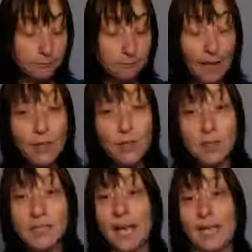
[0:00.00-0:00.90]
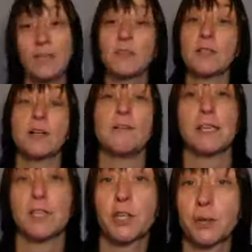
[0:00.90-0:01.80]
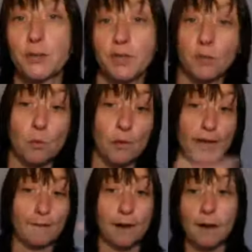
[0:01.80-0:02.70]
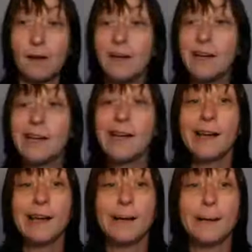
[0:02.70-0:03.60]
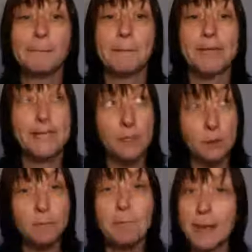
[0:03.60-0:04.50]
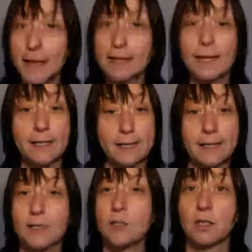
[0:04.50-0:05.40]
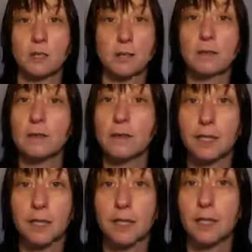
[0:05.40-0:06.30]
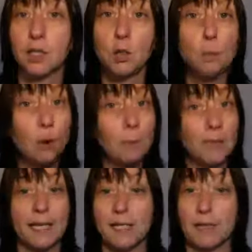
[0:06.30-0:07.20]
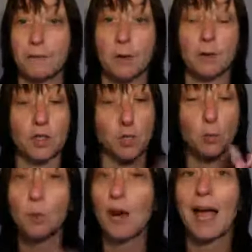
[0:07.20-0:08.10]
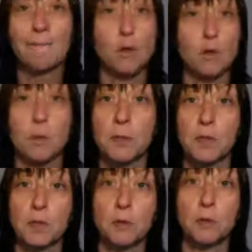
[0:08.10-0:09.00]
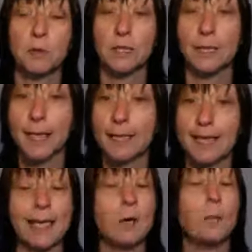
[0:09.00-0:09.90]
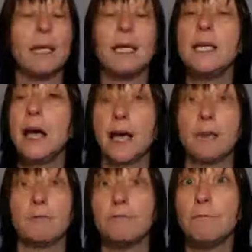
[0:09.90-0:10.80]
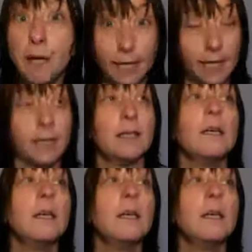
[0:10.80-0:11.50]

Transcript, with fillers: and you're telling yourself excuses or whatever, Um, until you make that decision, yeah, you won't be laser focused, you will have those obstacles and it will be like running